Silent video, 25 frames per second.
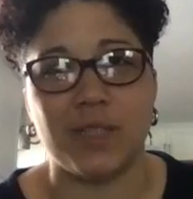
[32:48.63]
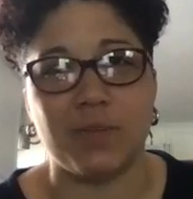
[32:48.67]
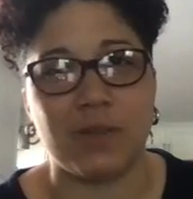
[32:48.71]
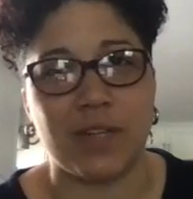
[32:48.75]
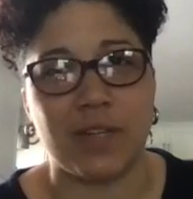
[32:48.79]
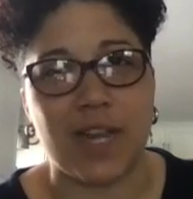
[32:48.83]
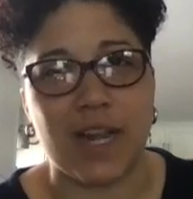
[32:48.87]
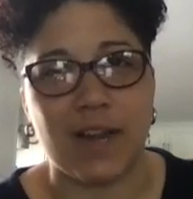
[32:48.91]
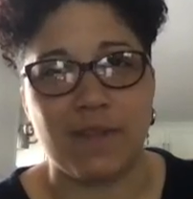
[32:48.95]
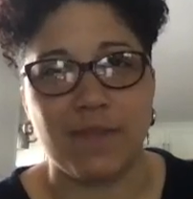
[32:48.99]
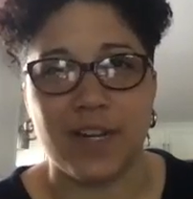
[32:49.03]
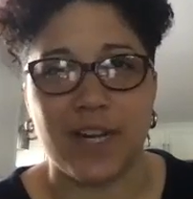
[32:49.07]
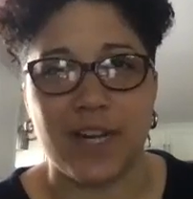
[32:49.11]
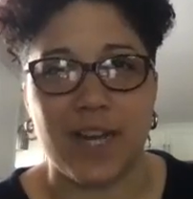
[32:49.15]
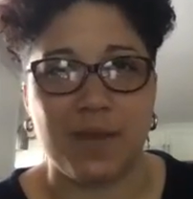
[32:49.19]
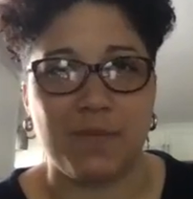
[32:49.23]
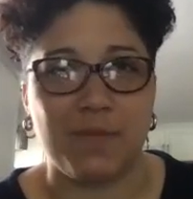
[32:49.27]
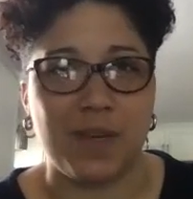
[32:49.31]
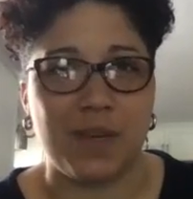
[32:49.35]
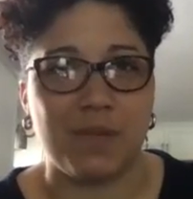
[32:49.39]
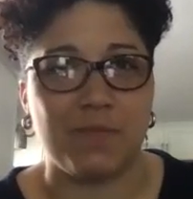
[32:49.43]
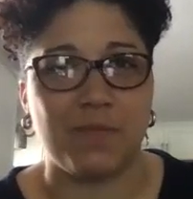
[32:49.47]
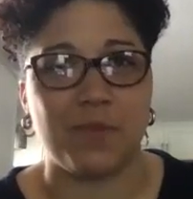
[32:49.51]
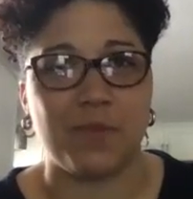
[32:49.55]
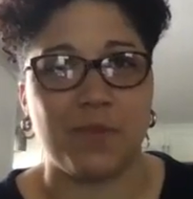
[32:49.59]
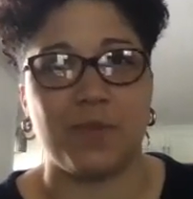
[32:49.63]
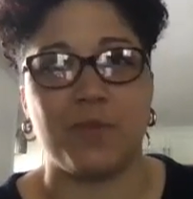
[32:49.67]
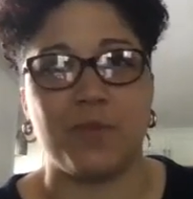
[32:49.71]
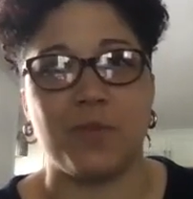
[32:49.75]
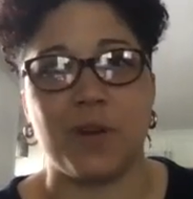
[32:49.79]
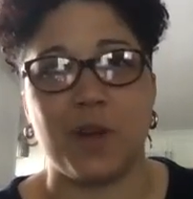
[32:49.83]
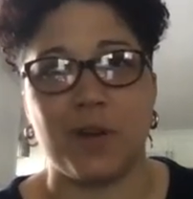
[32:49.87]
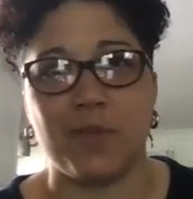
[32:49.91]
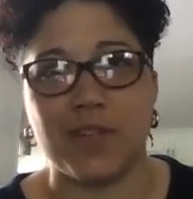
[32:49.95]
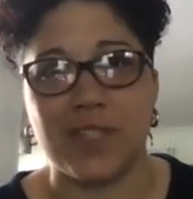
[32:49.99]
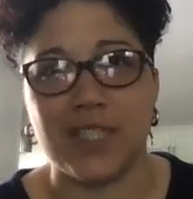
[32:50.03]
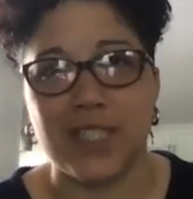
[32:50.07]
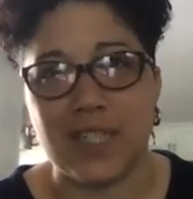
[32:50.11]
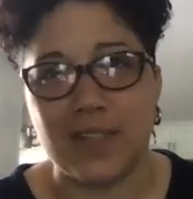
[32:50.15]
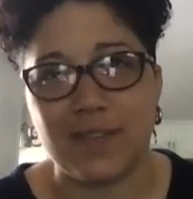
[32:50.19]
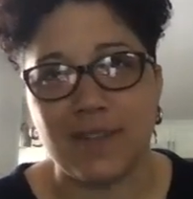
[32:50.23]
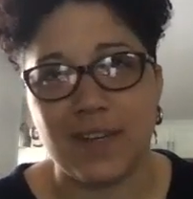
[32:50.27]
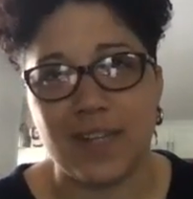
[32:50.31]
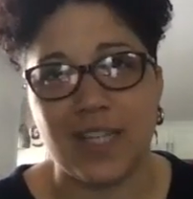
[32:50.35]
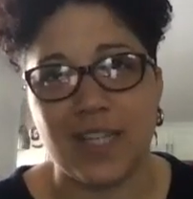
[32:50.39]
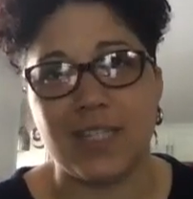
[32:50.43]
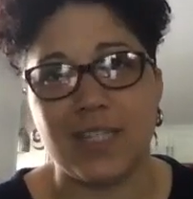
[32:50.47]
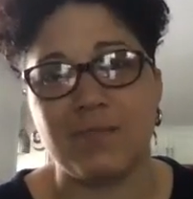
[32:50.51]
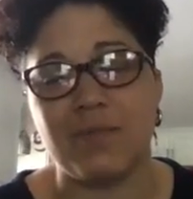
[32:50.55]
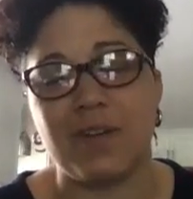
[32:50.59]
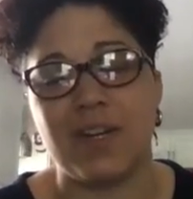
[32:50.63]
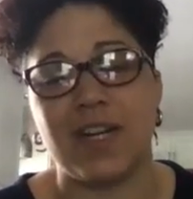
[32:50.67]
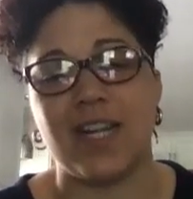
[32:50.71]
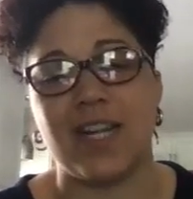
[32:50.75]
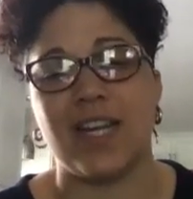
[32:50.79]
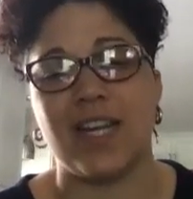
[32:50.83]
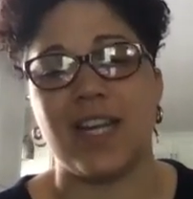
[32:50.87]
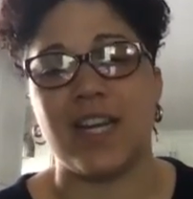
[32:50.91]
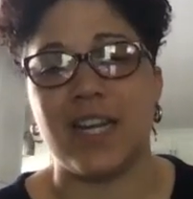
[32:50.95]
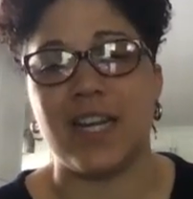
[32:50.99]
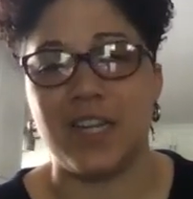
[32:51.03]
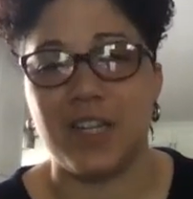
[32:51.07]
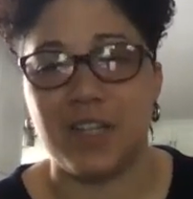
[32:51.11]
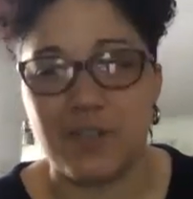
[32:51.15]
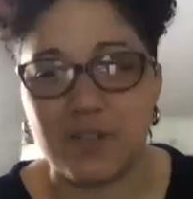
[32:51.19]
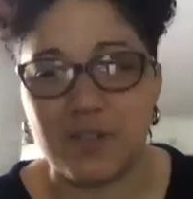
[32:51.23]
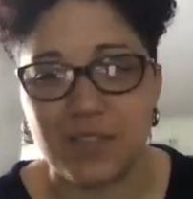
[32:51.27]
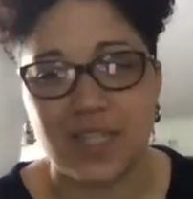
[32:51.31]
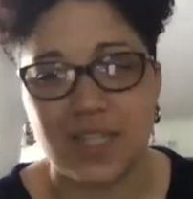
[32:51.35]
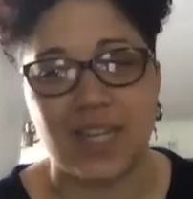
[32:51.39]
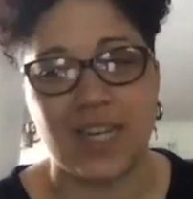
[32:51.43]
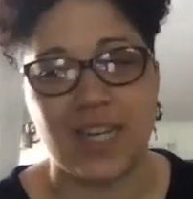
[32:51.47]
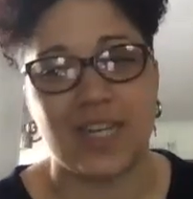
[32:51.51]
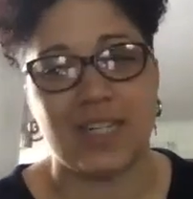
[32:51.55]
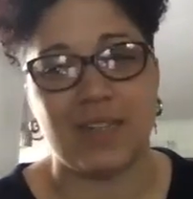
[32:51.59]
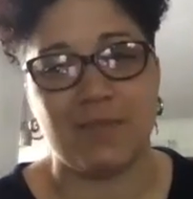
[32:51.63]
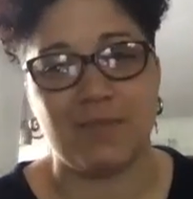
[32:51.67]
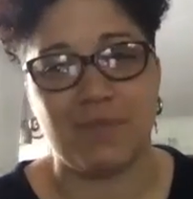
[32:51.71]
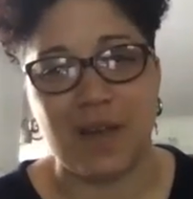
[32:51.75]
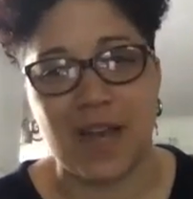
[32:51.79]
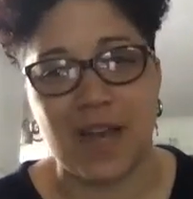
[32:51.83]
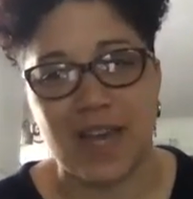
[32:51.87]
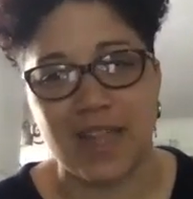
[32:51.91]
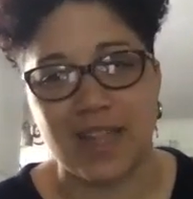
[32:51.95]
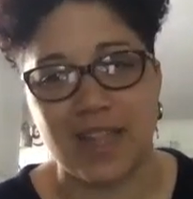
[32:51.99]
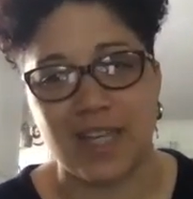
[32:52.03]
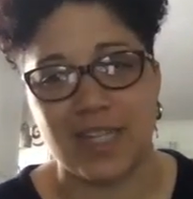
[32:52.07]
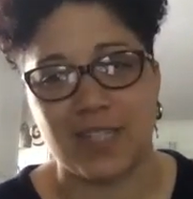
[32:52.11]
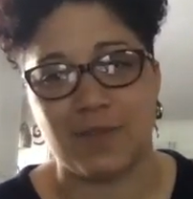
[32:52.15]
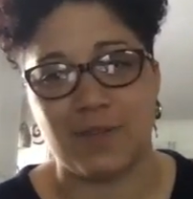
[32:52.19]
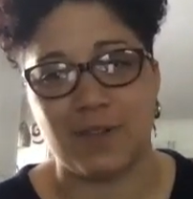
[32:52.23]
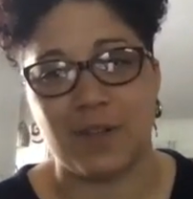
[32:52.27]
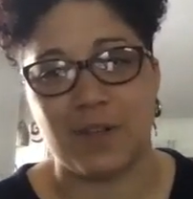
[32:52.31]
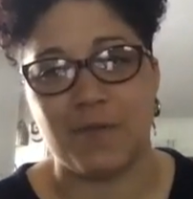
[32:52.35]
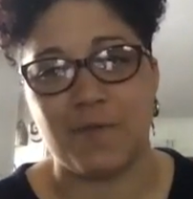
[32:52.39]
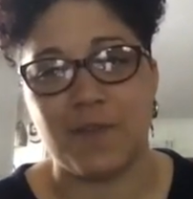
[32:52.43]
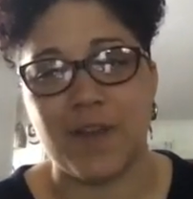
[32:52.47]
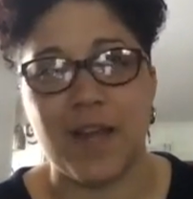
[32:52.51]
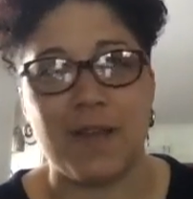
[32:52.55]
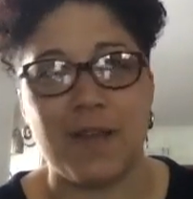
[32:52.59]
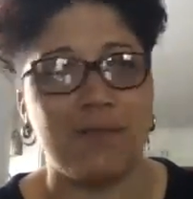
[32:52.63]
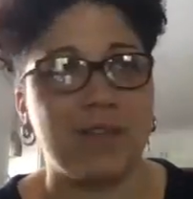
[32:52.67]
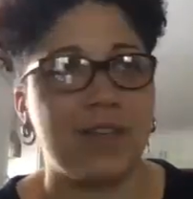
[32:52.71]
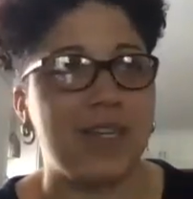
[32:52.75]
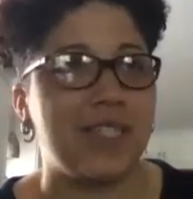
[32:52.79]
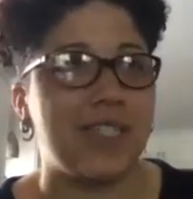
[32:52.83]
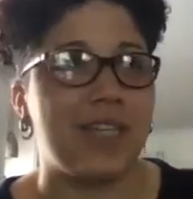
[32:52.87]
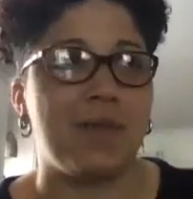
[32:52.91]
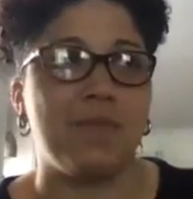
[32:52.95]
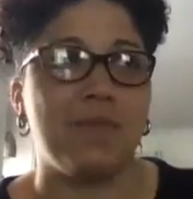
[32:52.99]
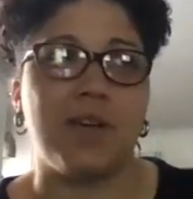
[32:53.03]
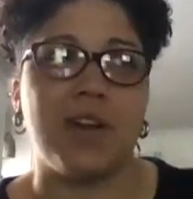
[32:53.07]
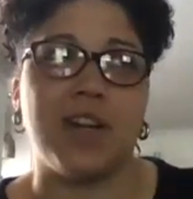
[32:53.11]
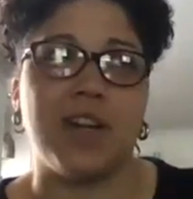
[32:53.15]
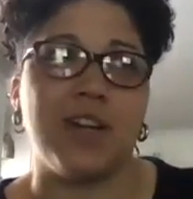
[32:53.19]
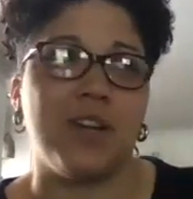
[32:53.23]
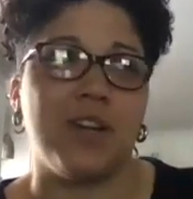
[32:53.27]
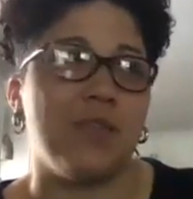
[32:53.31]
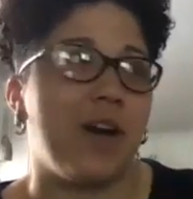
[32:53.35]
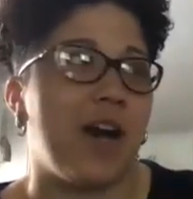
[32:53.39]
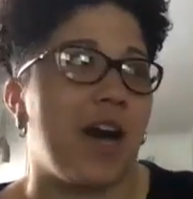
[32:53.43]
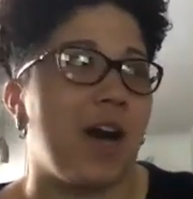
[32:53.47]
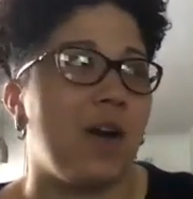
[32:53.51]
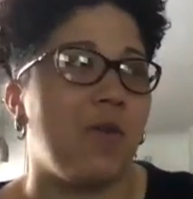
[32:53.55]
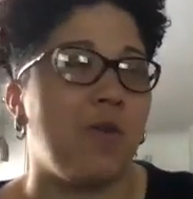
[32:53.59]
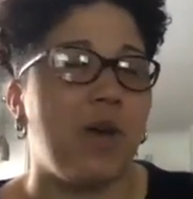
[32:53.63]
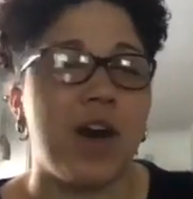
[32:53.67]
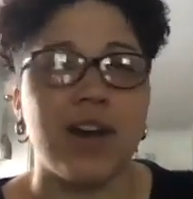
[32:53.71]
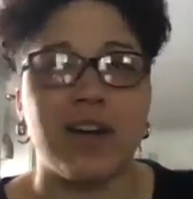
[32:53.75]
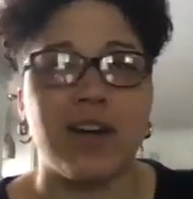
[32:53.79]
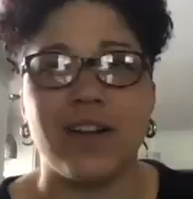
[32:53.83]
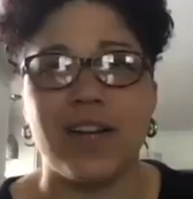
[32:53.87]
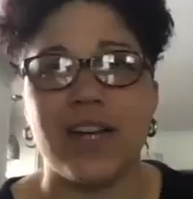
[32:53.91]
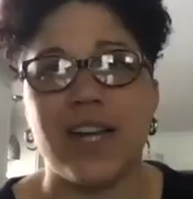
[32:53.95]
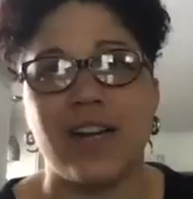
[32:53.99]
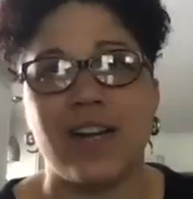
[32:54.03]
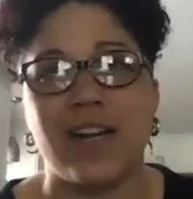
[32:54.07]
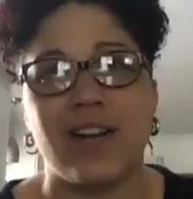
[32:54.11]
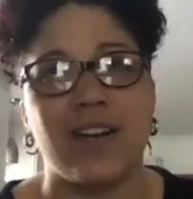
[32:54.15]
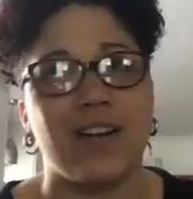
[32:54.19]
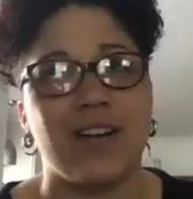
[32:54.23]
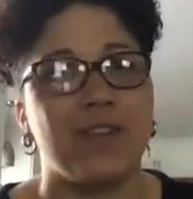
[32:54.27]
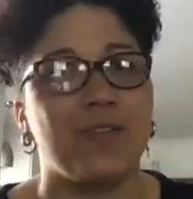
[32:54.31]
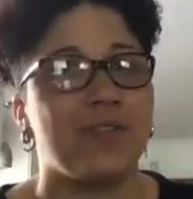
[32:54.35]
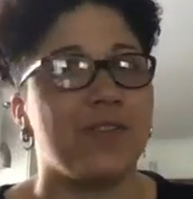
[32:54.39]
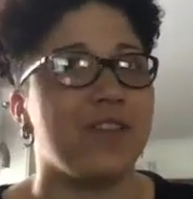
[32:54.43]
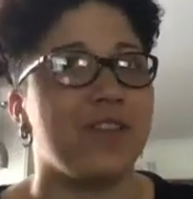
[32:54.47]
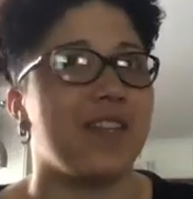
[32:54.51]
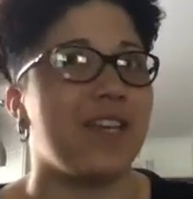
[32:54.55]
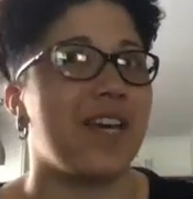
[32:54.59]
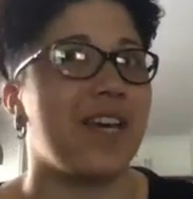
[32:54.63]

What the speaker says: but everyday people who are receiving this money and using it to buy things for their families, they bought a new hot water heater, or